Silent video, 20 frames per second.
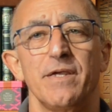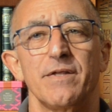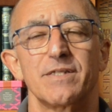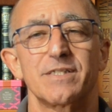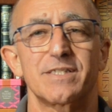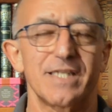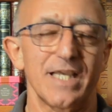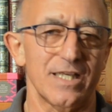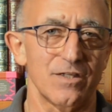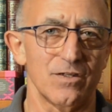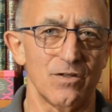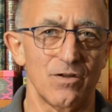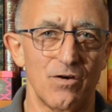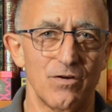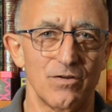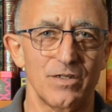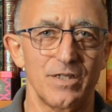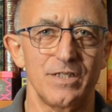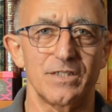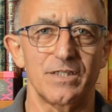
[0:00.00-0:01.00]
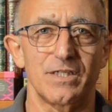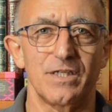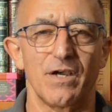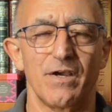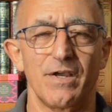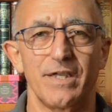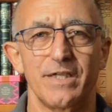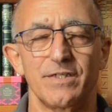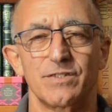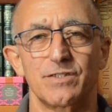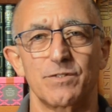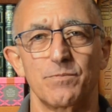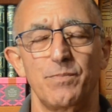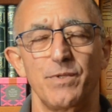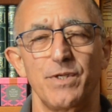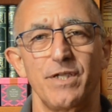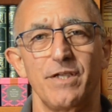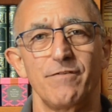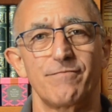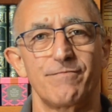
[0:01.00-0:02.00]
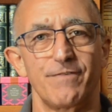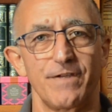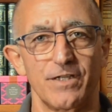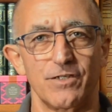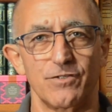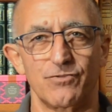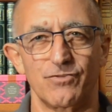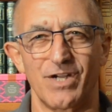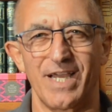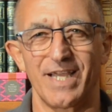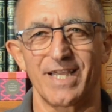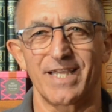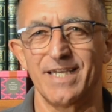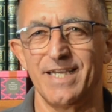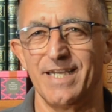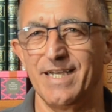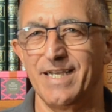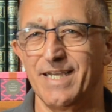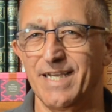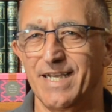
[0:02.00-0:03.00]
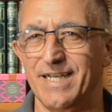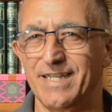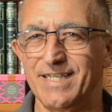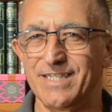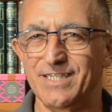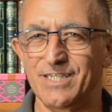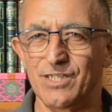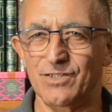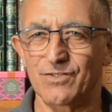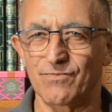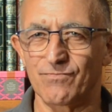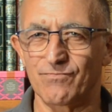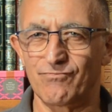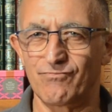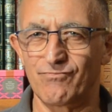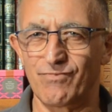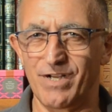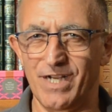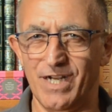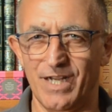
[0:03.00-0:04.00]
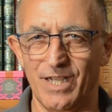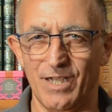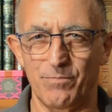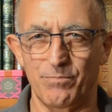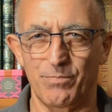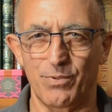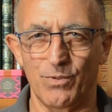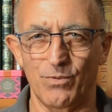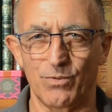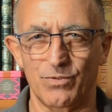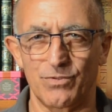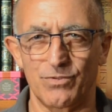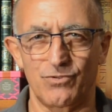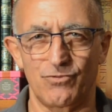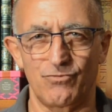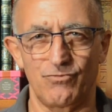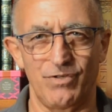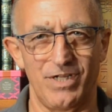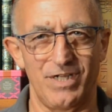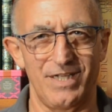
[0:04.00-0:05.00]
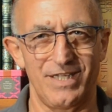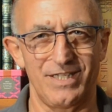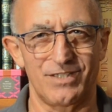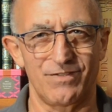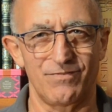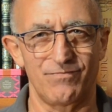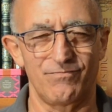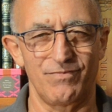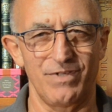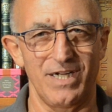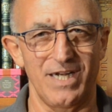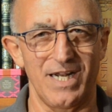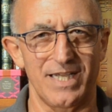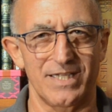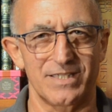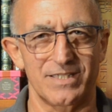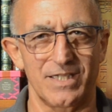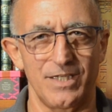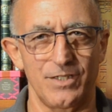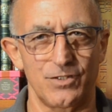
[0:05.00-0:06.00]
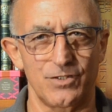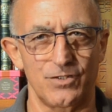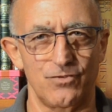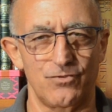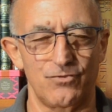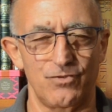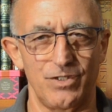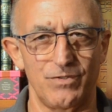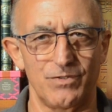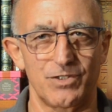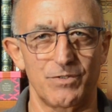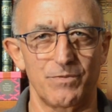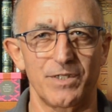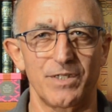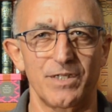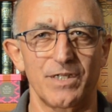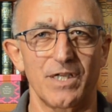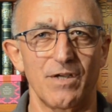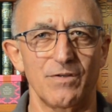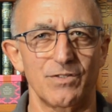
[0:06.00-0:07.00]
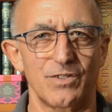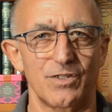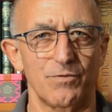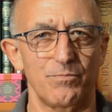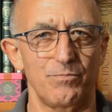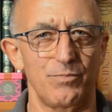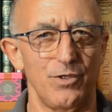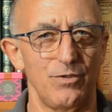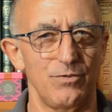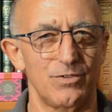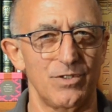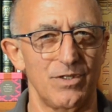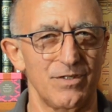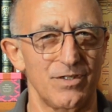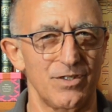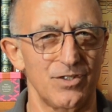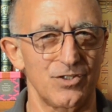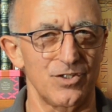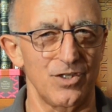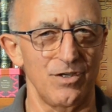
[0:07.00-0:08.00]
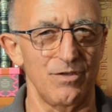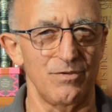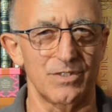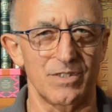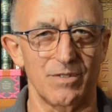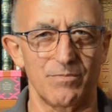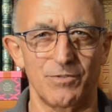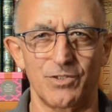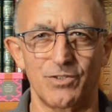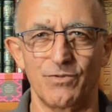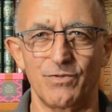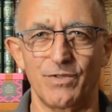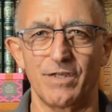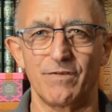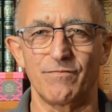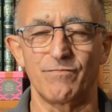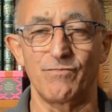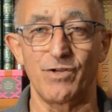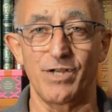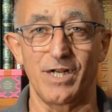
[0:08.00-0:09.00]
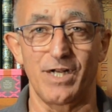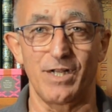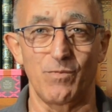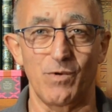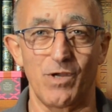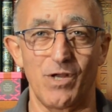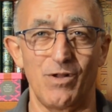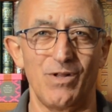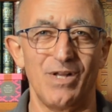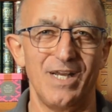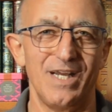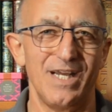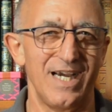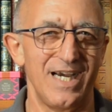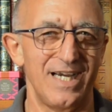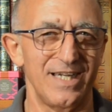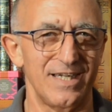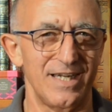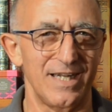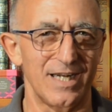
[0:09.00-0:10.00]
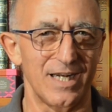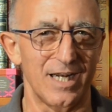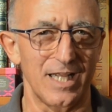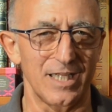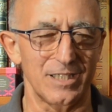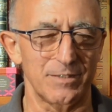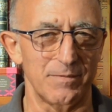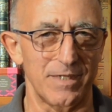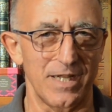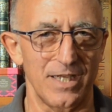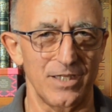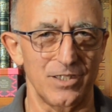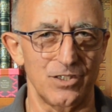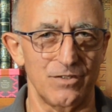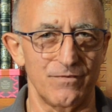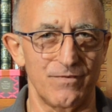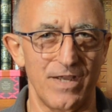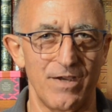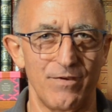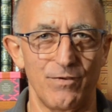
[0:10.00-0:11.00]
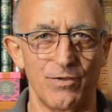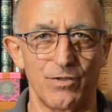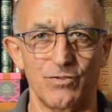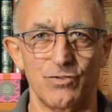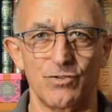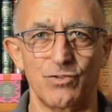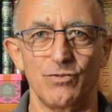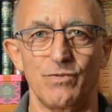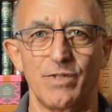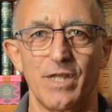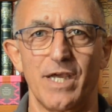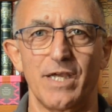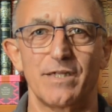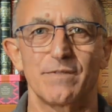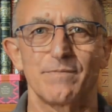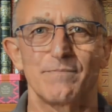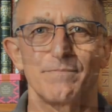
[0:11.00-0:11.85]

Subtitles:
The second lot is going to be finger drag. And this is a really important drill. It's a relaxation drill. So we're going to go to the computer and I'm going to show you someone doing it really well and a little explanation of how you can do that.